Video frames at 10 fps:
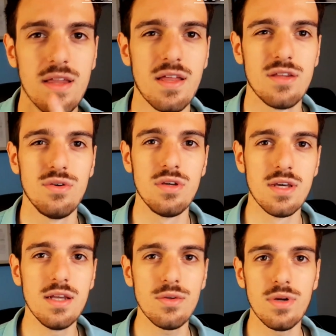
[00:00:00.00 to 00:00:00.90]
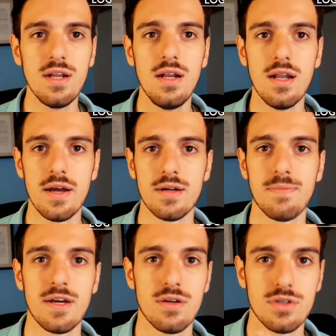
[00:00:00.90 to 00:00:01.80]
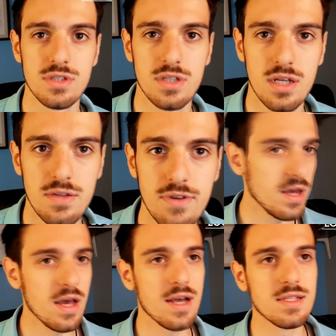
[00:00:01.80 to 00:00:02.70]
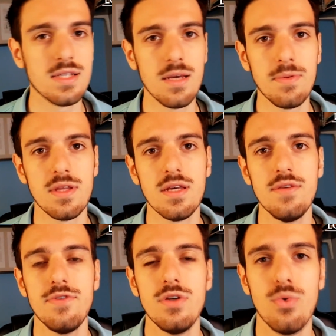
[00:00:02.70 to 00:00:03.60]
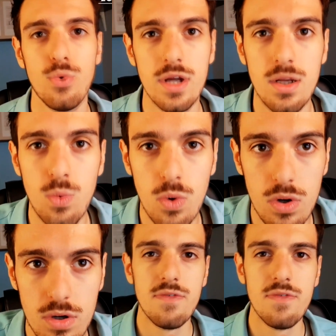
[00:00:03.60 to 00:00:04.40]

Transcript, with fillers: that you can't really learn by yourself except if you really work.